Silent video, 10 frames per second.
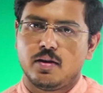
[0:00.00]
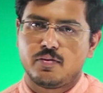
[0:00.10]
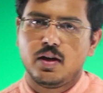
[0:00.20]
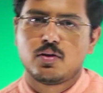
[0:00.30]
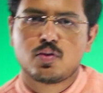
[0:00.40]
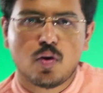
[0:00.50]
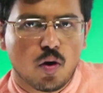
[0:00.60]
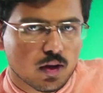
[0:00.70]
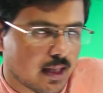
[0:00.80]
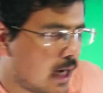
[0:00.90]
Fine. So
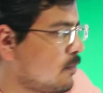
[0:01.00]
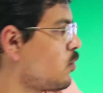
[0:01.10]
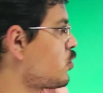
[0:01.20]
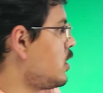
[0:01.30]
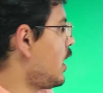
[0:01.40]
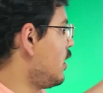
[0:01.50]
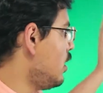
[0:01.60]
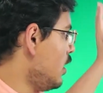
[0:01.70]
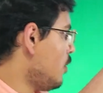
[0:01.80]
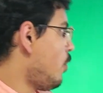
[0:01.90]
on that portion, I'll
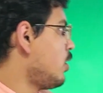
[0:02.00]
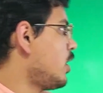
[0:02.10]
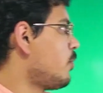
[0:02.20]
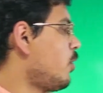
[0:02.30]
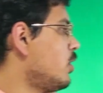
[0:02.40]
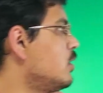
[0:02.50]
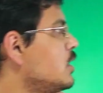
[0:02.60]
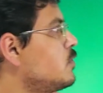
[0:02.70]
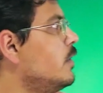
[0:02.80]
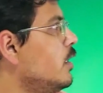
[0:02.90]
ponder upon in
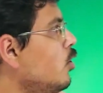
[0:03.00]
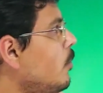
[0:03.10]
this video.